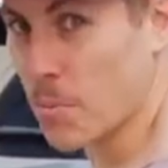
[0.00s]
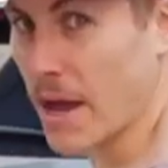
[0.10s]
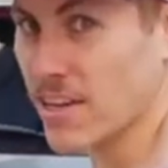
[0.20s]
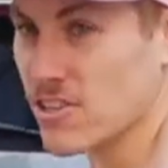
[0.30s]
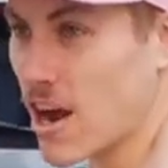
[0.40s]

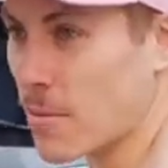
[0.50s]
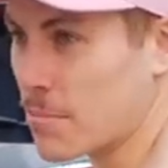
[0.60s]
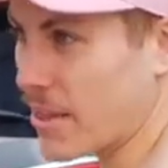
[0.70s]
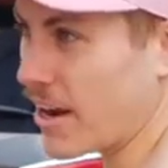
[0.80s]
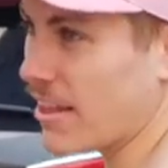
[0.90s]
bike shop
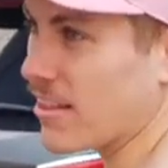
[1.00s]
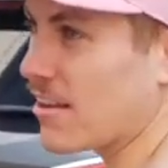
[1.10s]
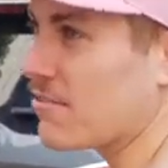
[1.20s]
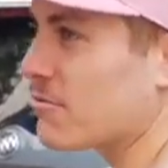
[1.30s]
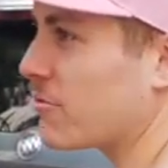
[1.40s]
that I
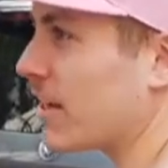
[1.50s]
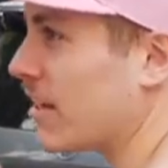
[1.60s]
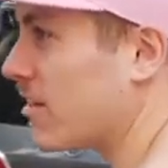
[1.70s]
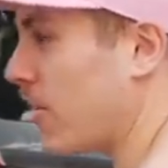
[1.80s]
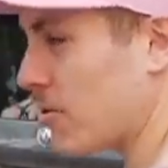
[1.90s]
live
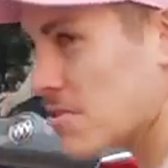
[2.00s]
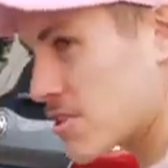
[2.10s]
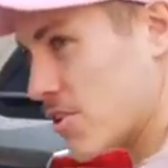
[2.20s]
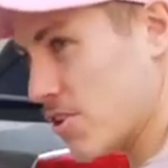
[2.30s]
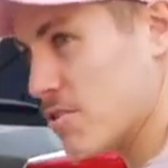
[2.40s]
really close
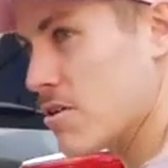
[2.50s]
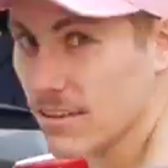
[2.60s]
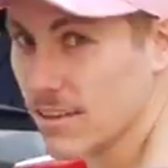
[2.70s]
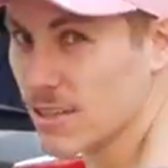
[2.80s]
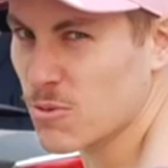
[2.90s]
to.
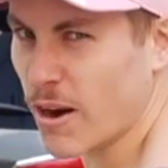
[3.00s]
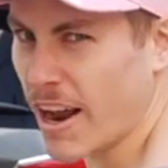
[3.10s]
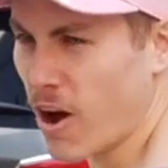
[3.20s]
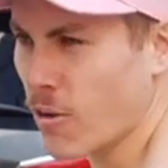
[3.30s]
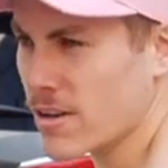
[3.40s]
It's where
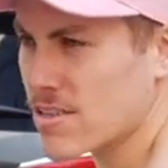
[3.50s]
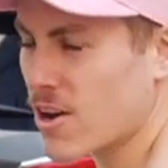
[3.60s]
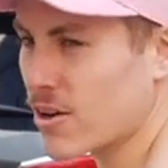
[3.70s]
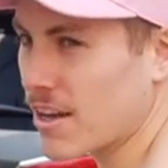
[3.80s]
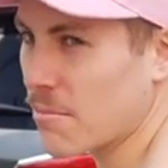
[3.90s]
I always
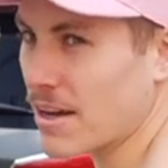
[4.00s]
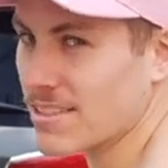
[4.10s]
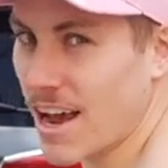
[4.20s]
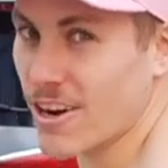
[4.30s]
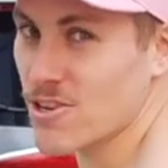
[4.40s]
go to get my
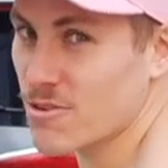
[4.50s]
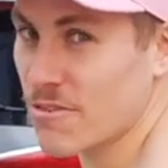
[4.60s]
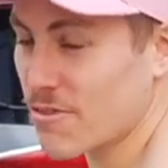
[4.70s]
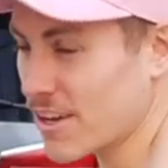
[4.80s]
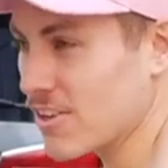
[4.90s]
tires
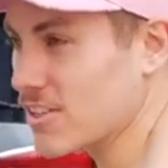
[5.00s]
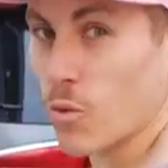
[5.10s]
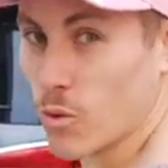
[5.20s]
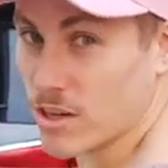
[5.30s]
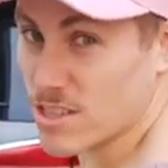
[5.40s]
refilled.
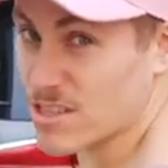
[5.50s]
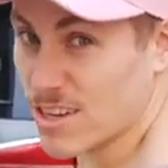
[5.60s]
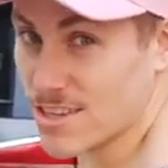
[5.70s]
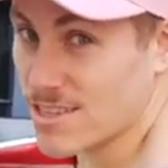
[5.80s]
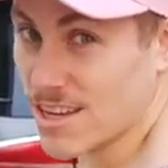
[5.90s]
We're just
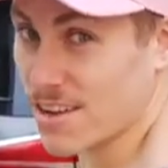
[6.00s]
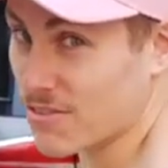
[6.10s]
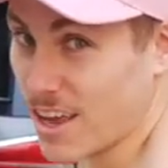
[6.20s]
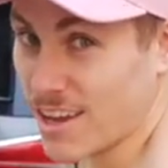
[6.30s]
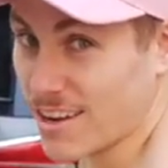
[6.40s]
gonna see
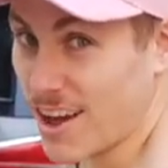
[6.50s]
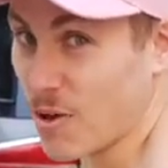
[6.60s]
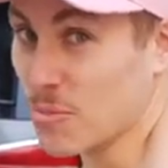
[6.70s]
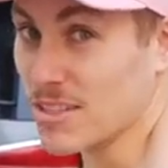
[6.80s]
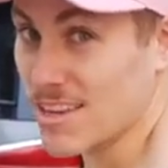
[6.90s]
if they can
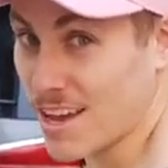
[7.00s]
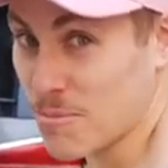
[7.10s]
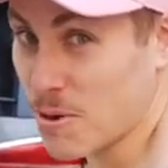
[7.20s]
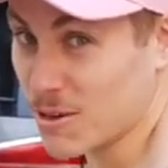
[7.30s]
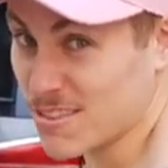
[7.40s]
help me take
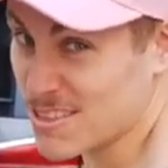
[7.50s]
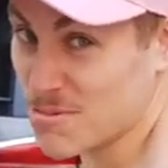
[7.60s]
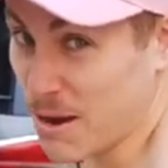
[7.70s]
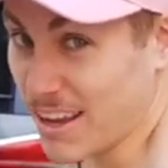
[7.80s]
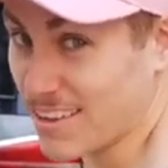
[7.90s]
apart this
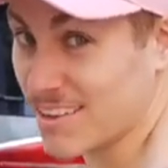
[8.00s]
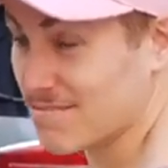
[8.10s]
bike.